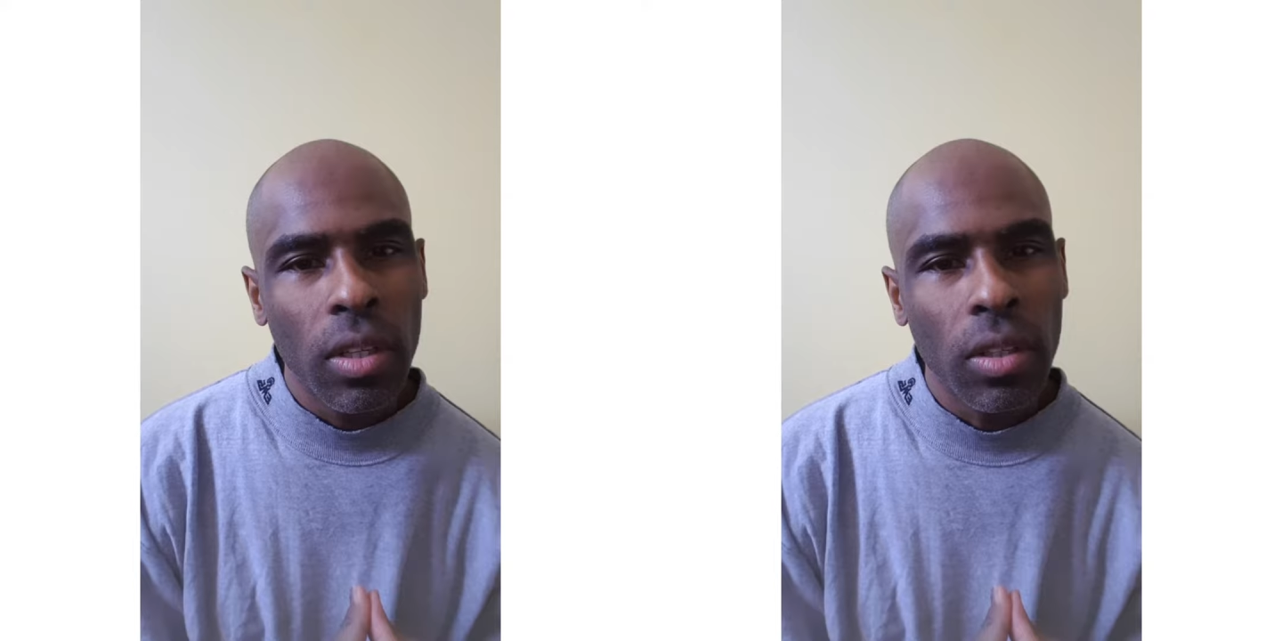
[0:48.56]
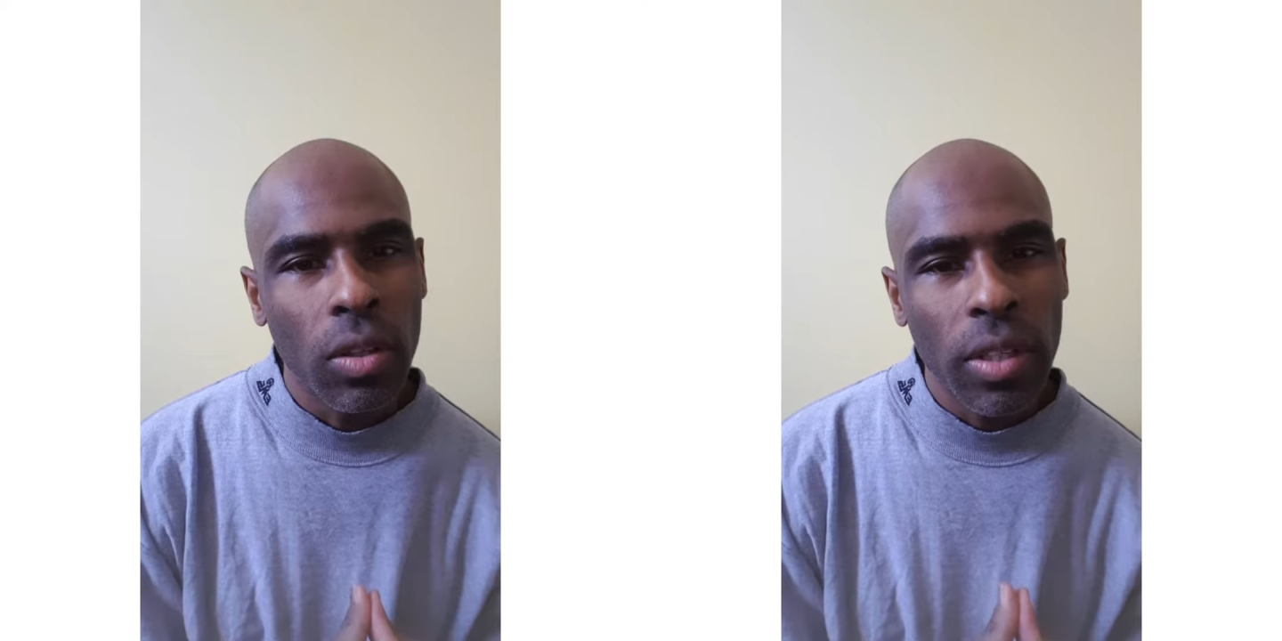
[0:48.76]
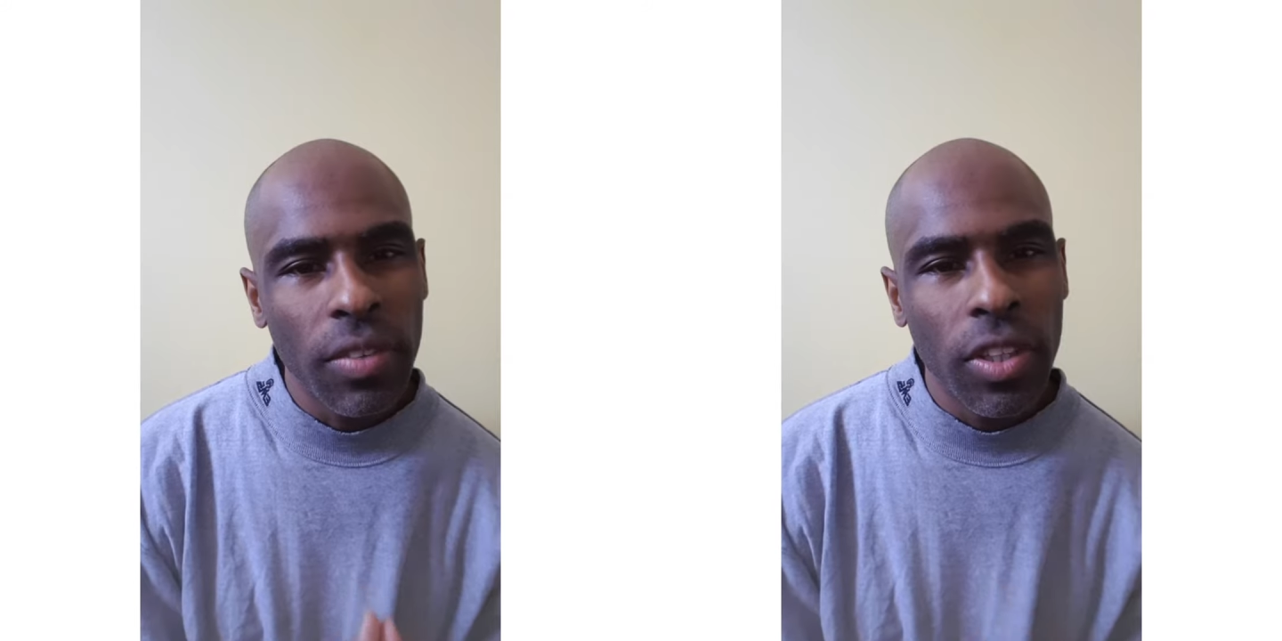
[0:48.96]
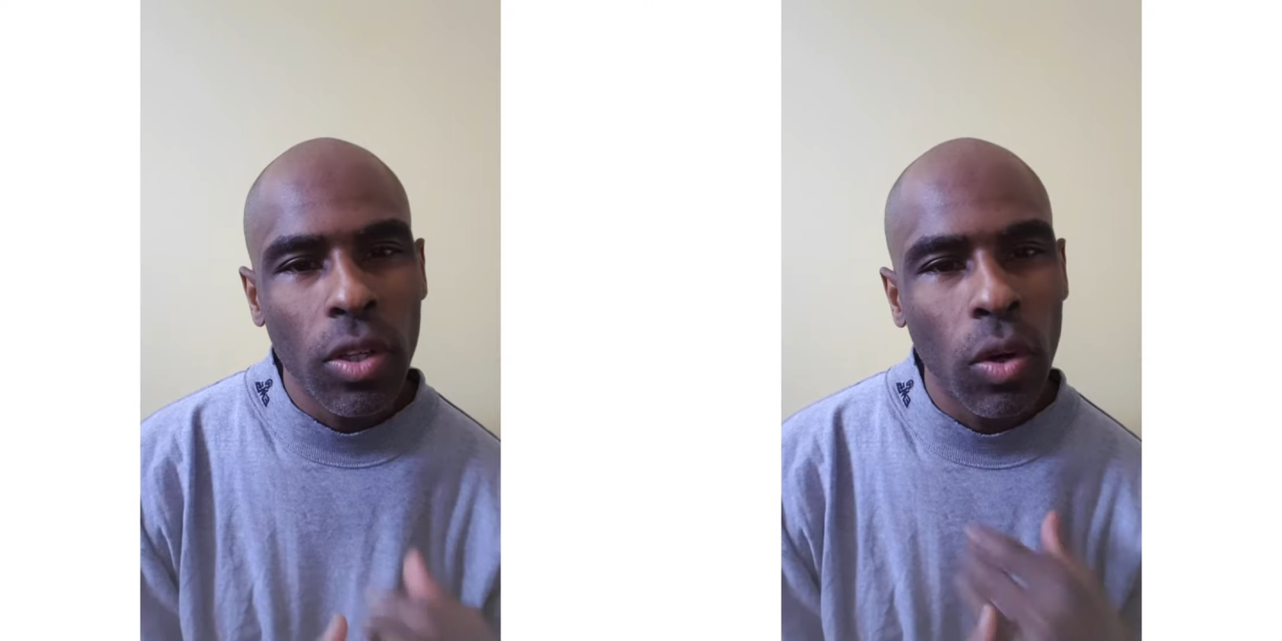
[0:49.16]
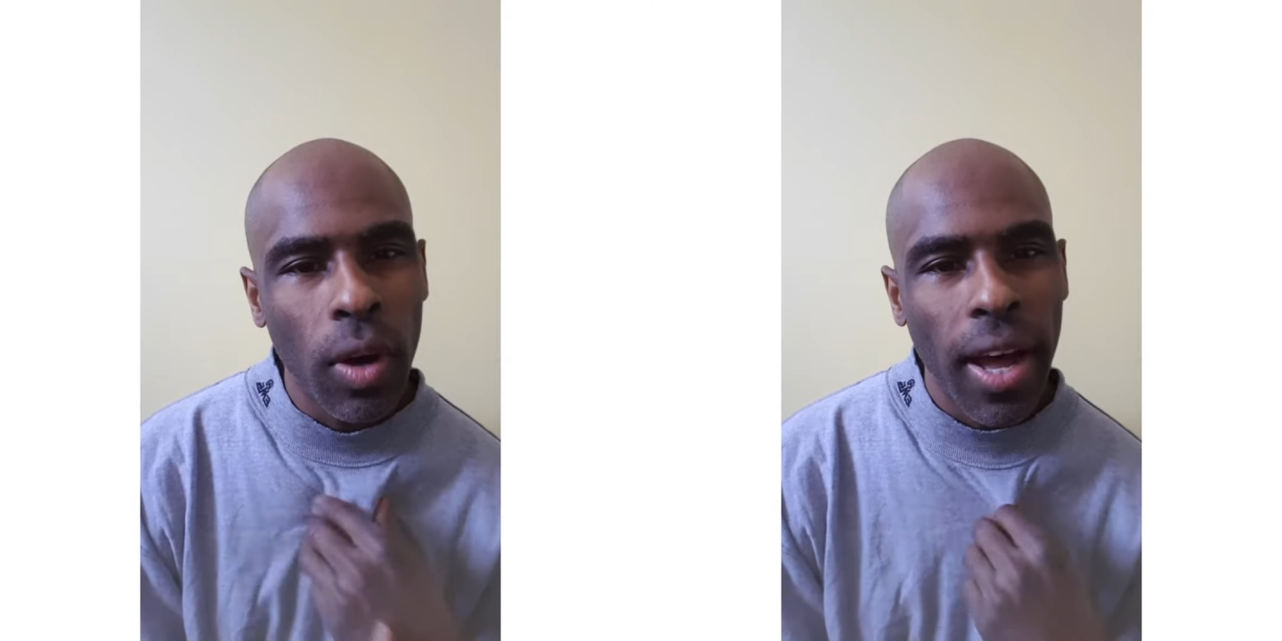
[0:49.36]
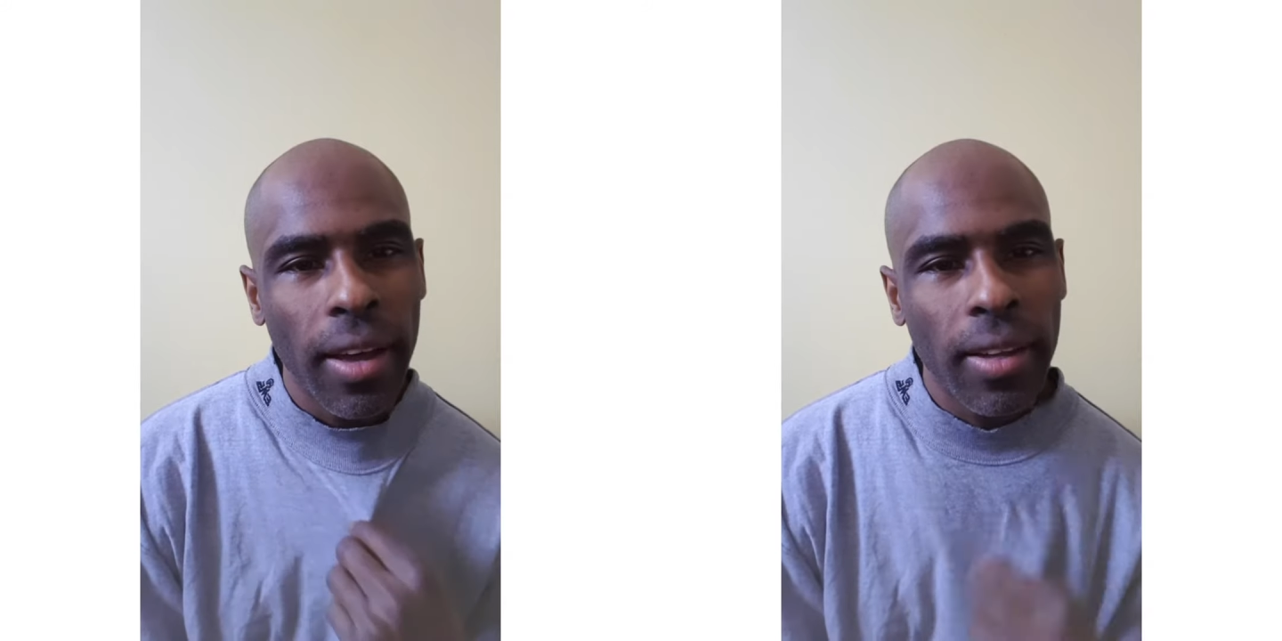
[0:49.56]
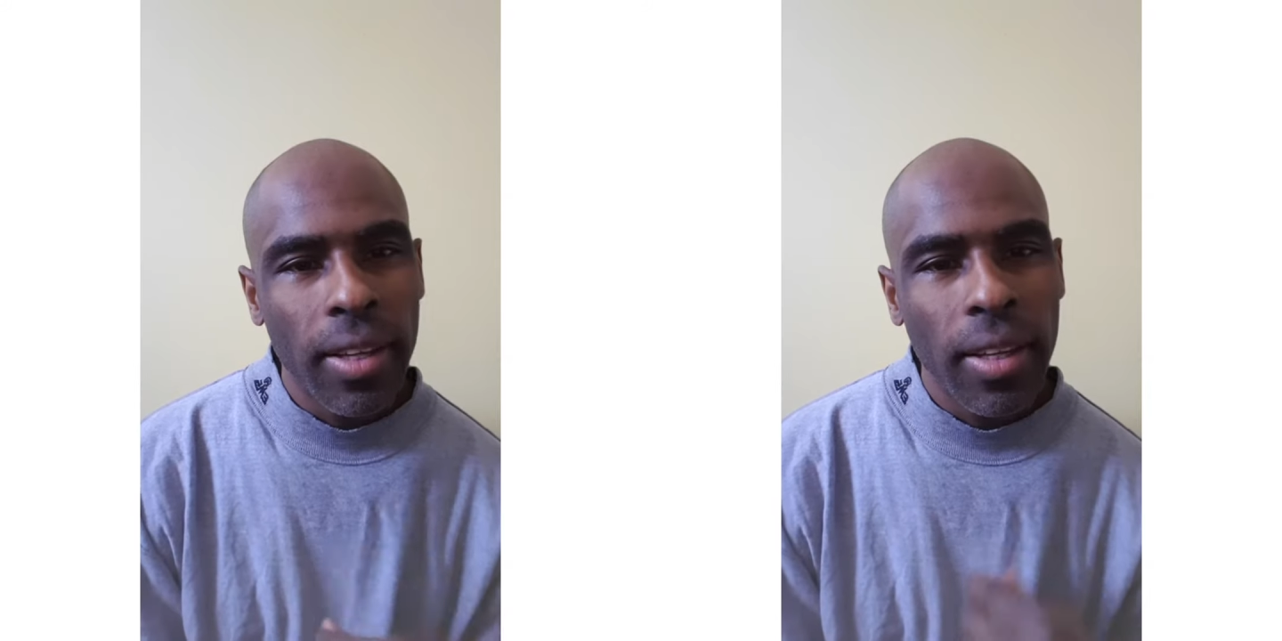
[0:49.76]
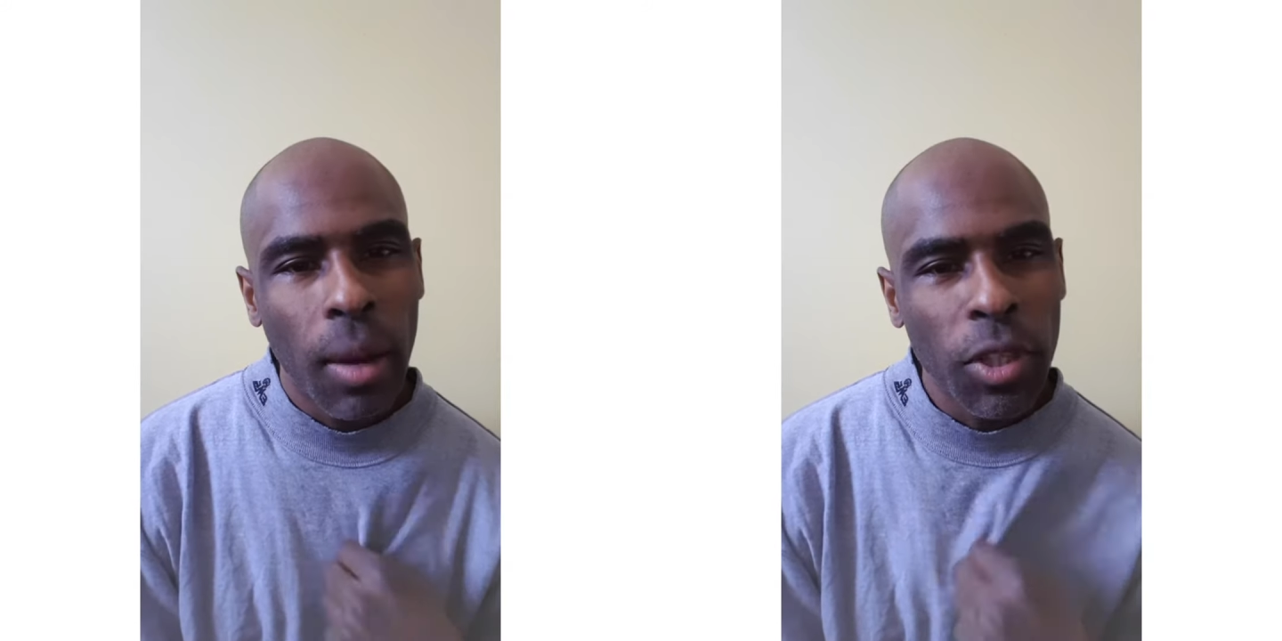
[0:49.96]
You know, even though I
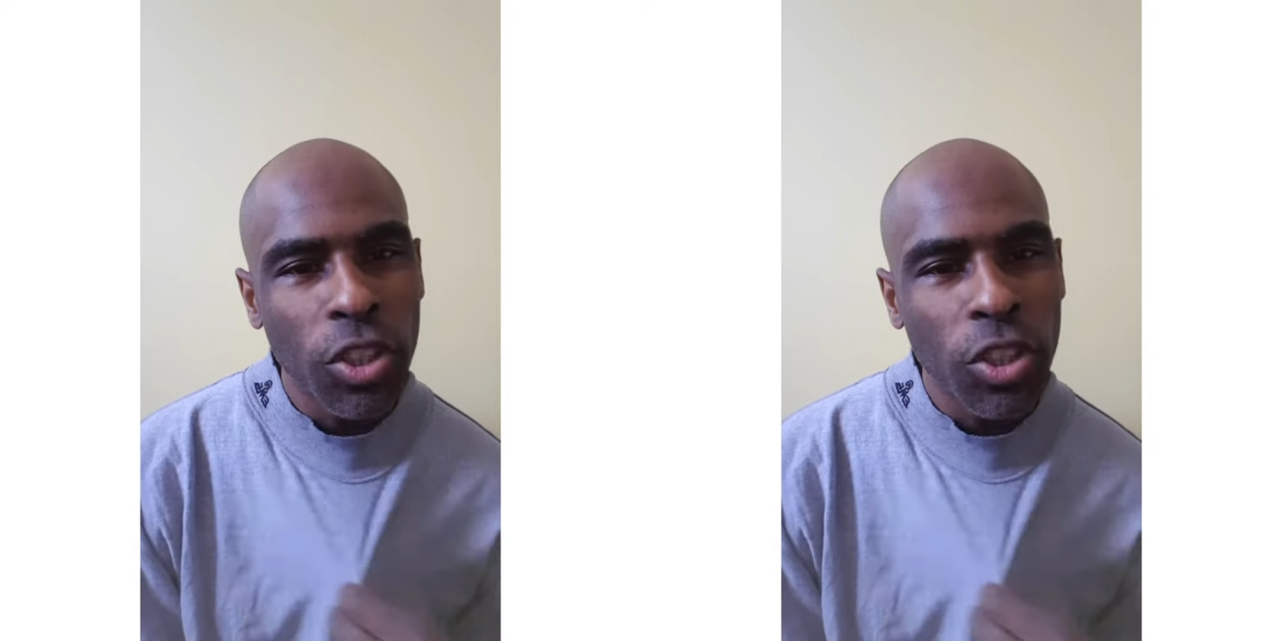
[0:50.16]
I'm a